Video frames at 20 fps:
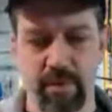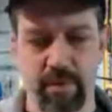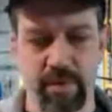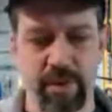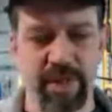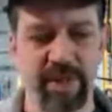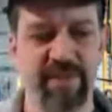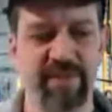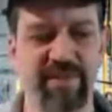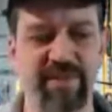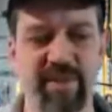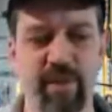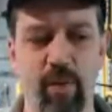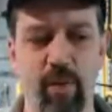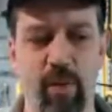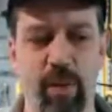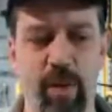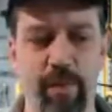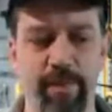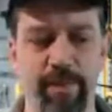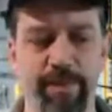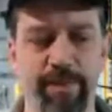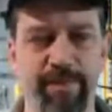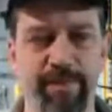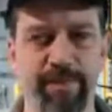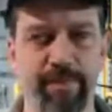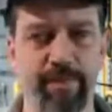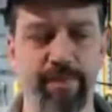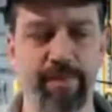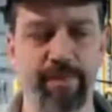it's still warm.
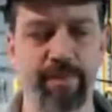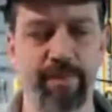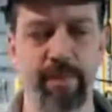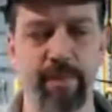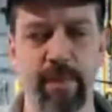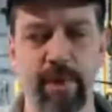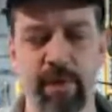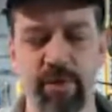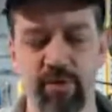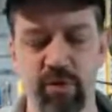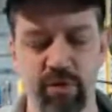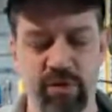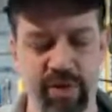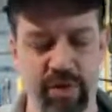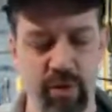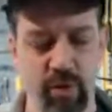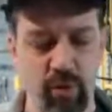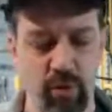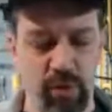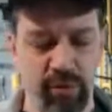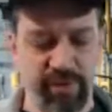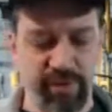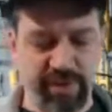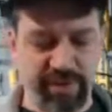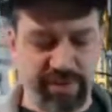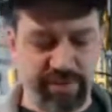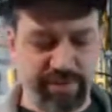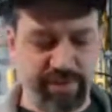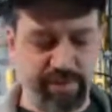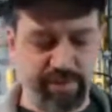As soon as it cools, it's
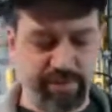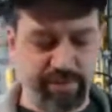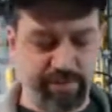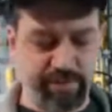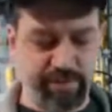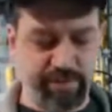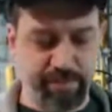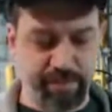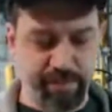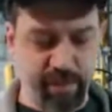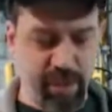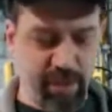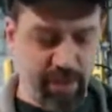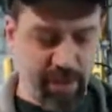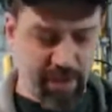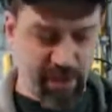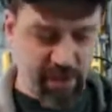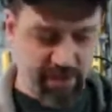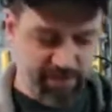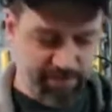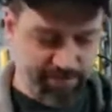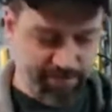pretty much